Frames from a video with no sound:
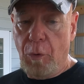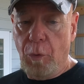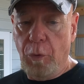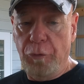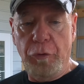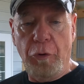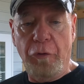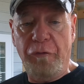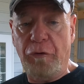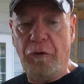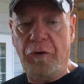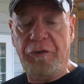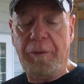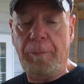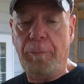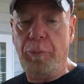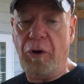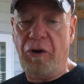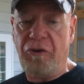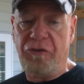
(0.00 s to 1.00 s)
We'll do a first
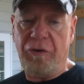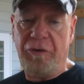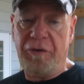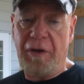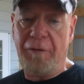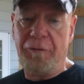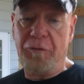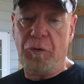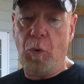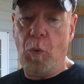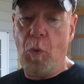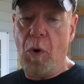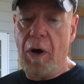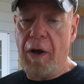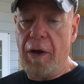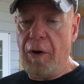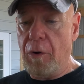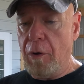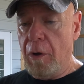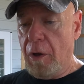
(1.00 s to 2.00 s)
impressions after a
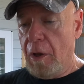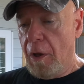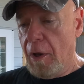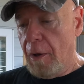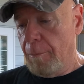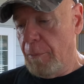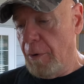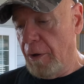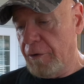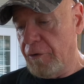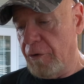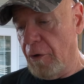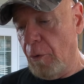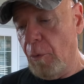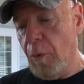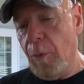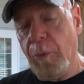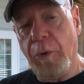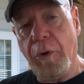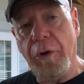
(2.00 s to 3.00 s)
while, but
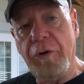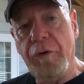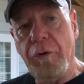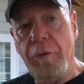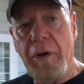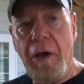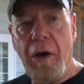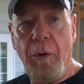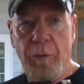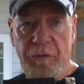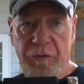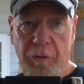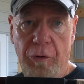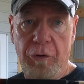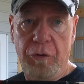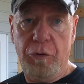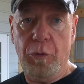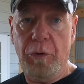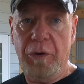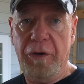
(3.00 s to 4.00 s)
what we're going to do now is we're going
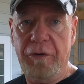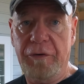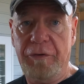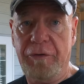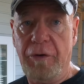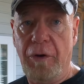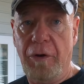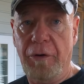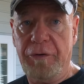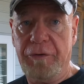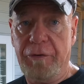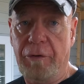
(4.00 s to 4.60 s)
to do an install.